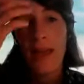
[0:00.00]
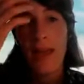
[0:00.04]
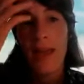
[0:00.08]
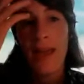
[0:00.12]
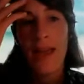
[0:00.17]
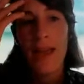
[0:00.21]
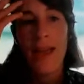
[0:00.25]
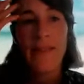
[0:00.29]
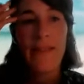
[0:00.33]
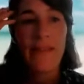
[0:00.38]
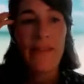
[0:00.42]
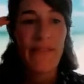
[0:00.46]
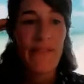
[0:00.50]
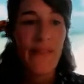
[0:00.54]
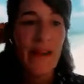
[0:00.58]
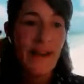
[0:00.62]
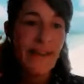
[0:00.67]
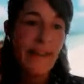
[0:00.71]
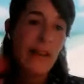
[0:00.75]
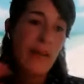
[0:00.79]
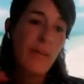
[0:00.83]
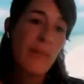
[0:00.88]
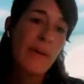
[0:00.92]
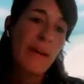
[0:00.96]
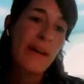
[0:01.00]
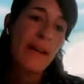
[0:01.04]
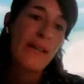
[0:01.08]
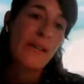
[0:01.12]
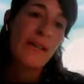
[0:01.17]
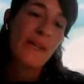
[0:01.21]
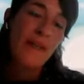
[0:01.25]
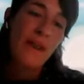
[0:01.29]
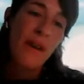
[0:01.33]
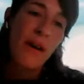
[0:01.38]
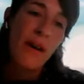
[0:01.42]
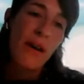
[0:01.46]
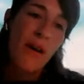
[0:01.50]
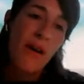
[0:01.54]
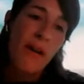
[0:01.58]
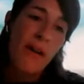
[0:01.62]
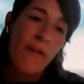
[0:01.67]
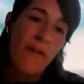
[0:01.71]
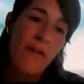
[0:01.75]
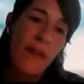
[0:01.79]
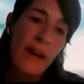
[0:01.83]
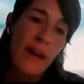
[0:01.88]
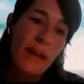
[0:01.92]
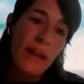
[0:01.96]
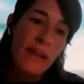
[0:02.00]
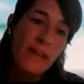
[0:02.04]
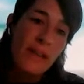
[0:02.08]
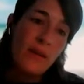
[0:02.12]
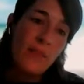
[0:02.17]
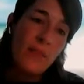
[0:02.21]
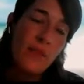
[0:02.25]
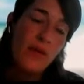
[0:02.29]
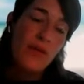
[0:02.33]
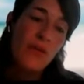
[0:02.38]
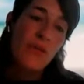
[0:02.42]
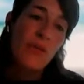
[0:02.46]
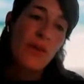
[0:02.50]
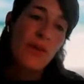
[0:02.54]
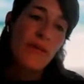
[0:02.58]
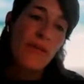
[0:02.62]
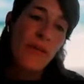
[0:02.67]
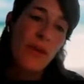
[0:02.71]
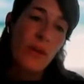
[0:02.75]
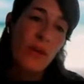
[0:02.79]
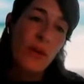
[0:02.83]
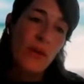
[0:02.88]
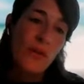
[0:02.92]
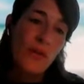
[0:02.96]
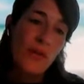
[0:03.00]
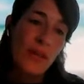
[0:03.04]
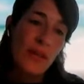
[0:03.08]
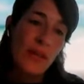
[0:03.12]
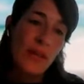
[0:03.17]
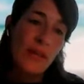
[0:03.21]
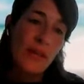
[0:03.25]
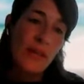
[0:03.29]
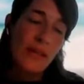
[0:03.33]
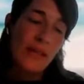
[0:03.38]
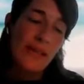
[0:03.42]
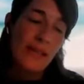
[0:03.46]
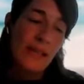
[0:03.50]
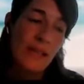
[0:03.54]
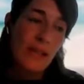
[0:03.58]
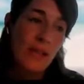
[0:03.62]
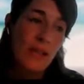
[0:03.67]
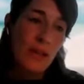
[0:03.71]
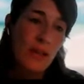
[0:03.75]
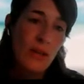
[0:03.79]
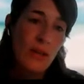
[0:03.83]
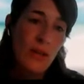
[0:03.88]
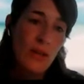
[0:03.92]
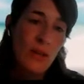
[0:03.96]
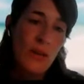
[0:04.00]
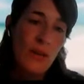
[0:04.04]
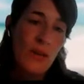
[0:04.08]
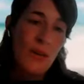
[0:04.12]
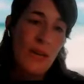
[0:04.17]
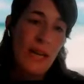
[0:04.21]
And the final part of the interviews were focusing, as I told you,